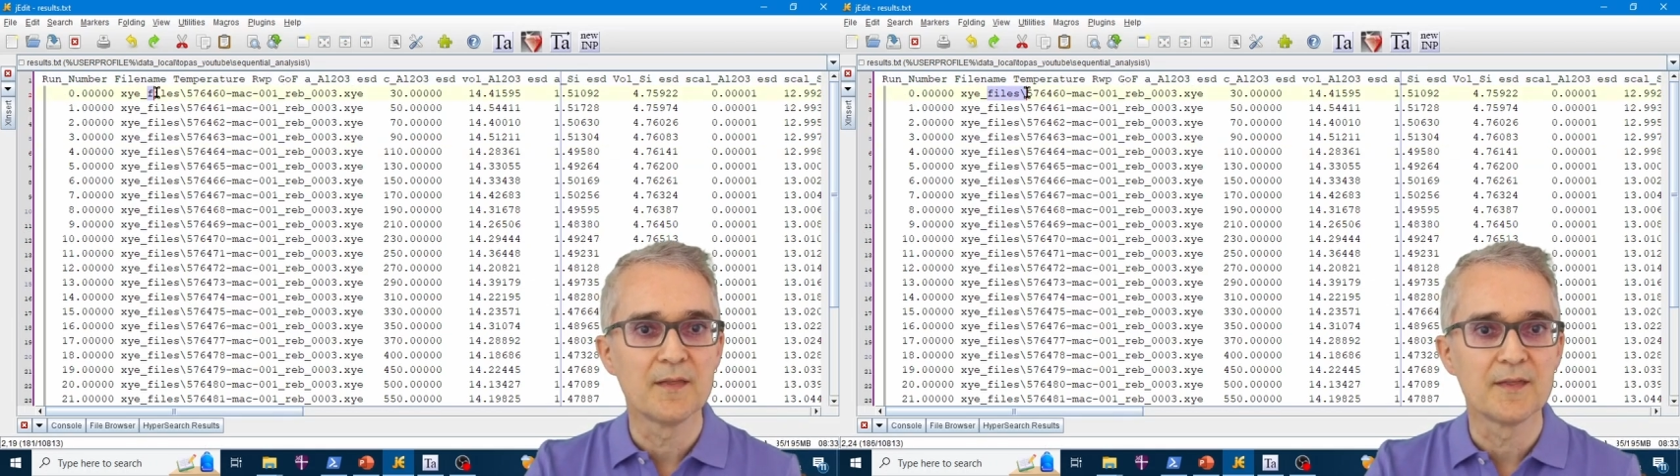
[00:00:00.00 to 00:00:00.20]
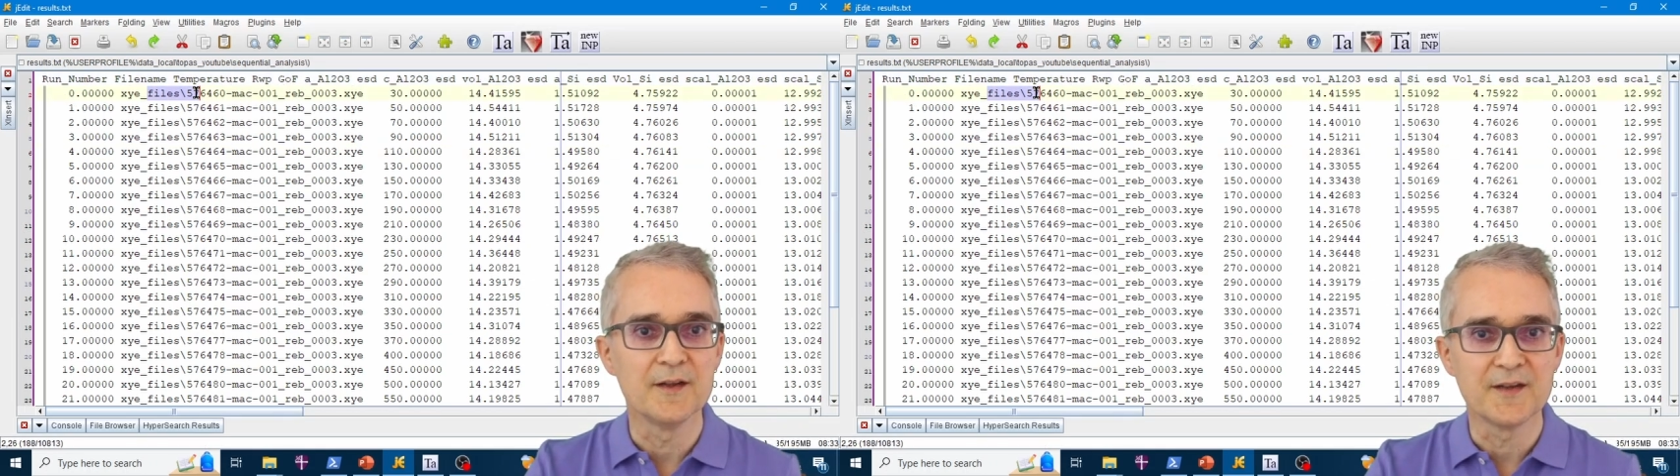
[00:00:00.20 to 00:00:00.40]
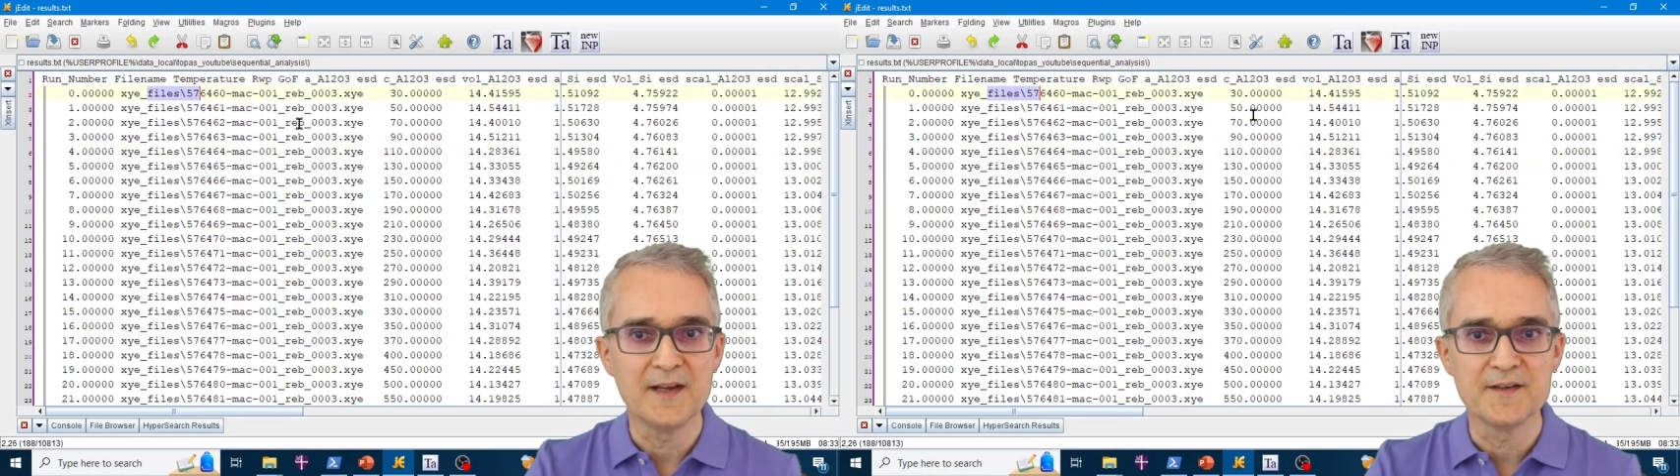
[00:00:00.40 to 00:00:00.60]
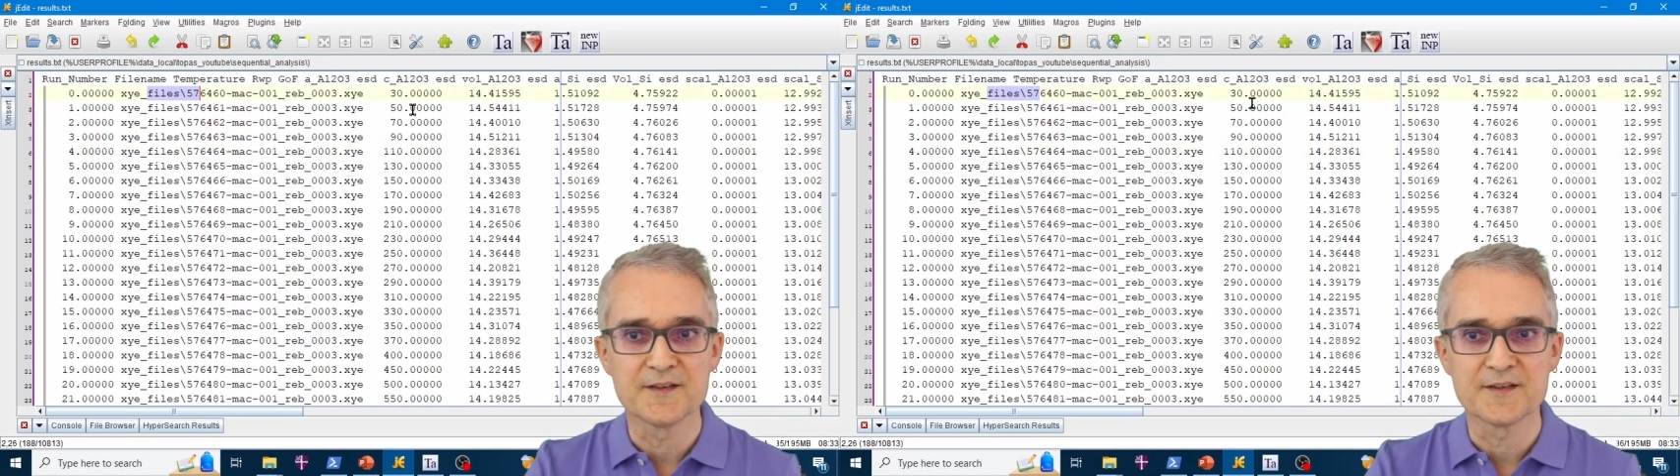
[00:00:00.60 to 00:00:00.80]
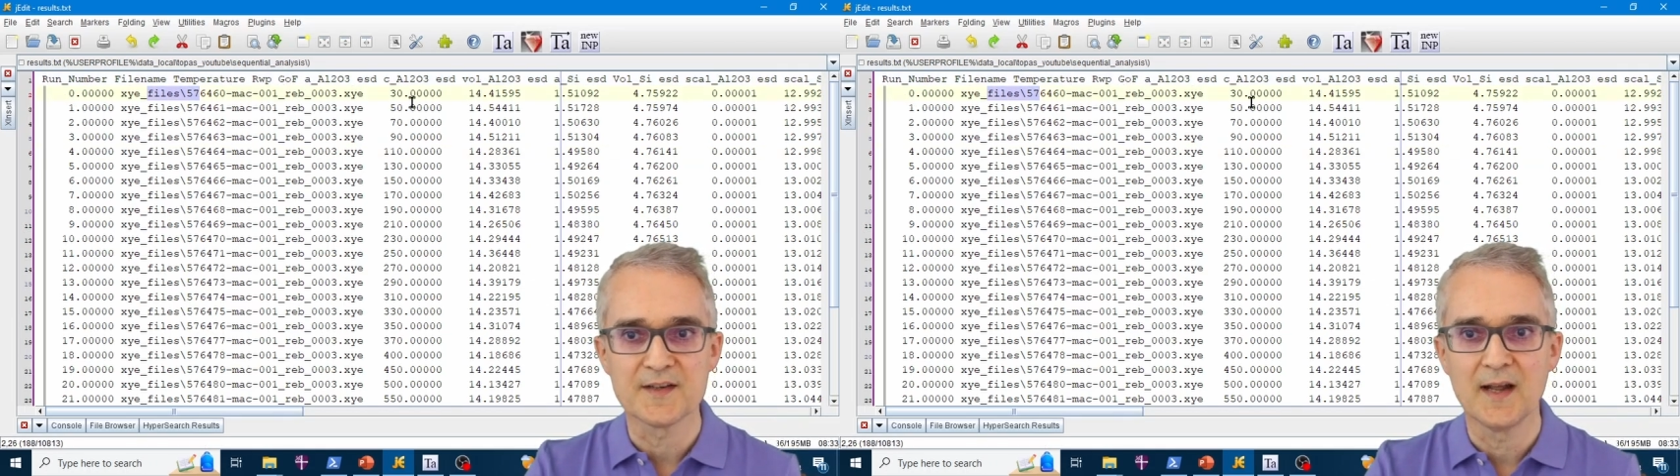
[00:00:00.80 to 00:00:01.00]
the data
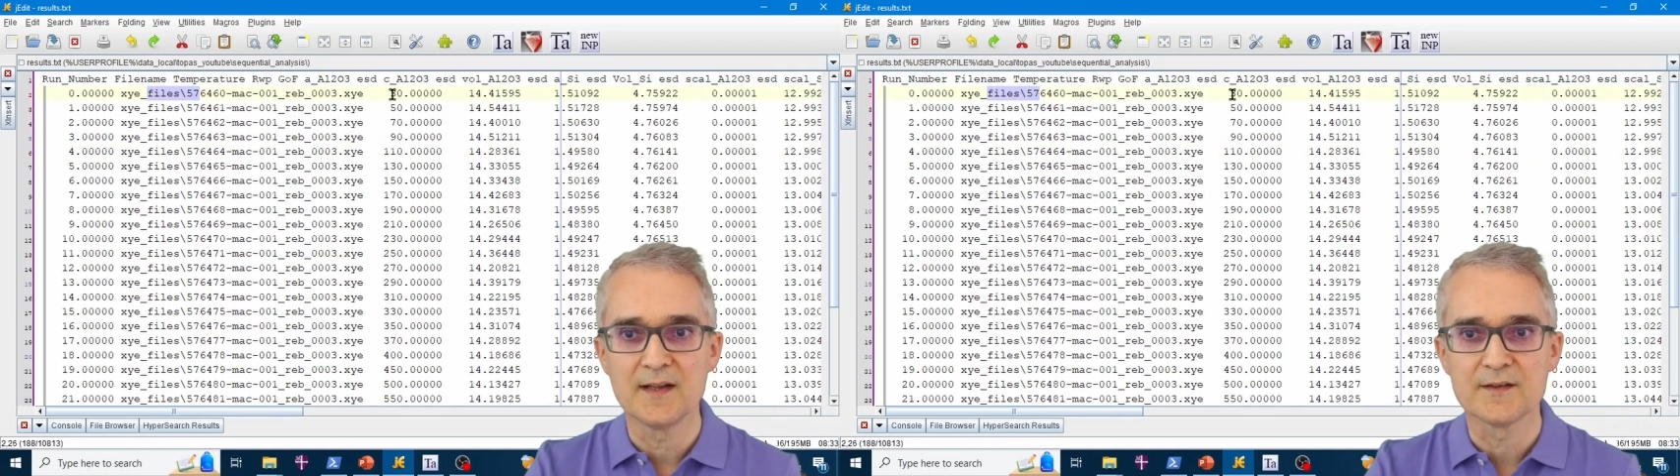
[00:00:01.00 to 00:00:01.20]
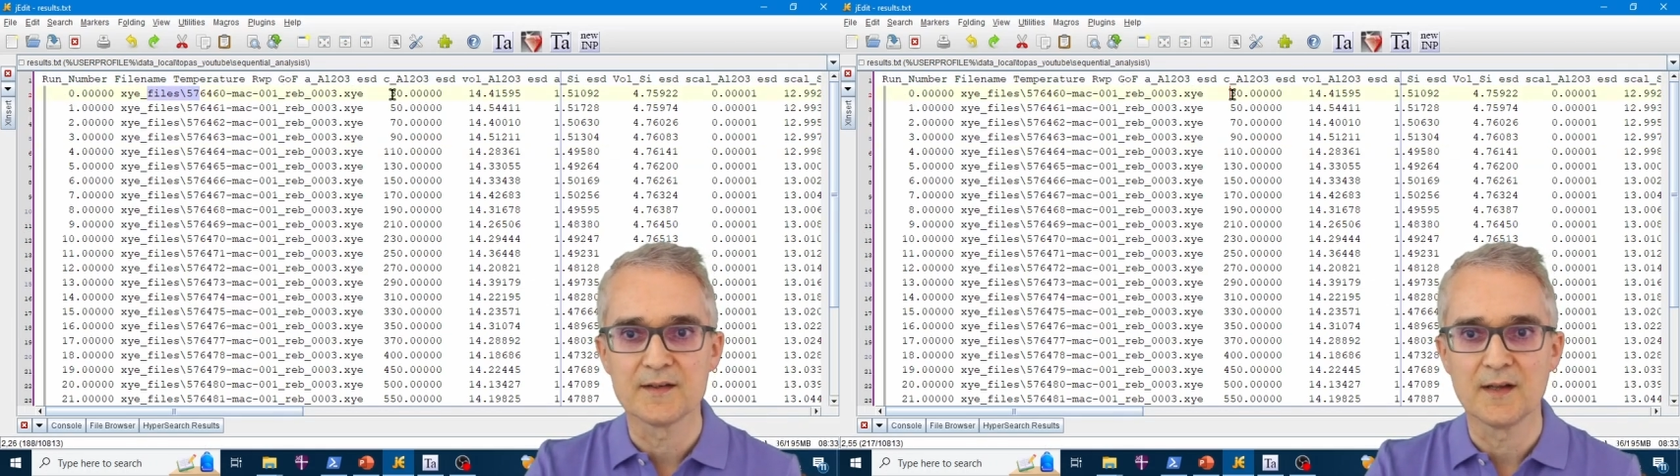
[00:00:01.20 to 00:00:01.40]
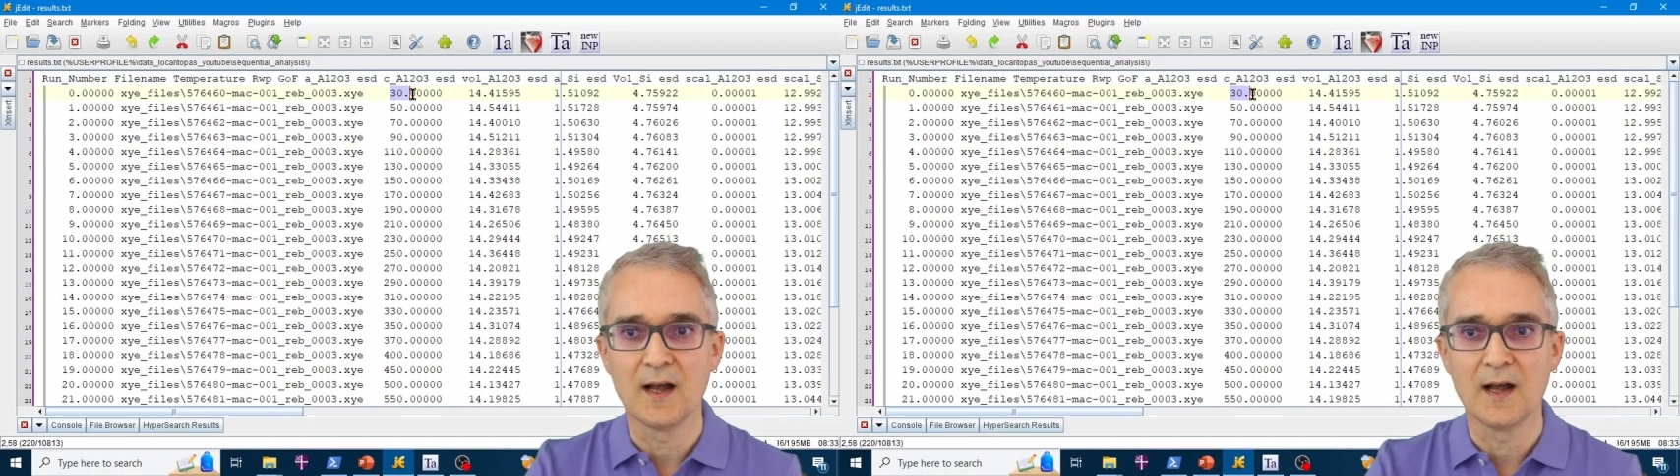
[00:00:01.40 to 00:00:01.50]
set,